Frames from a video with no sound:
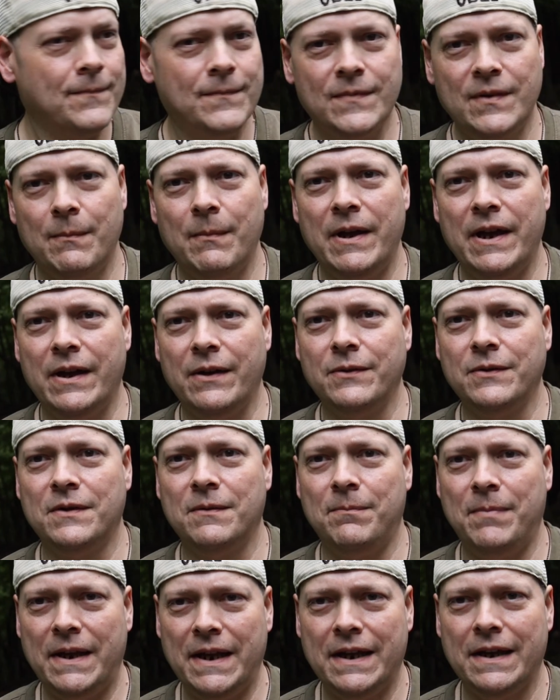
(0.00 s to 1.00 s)
Somebody owns a
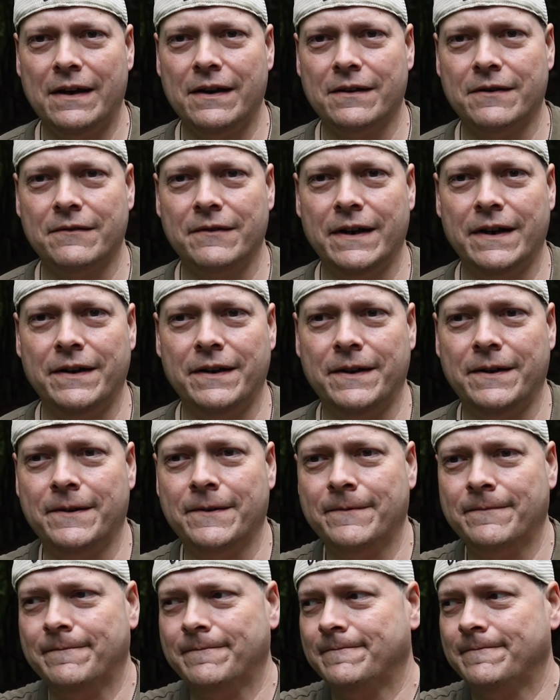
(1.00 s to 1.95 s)
peacock around here.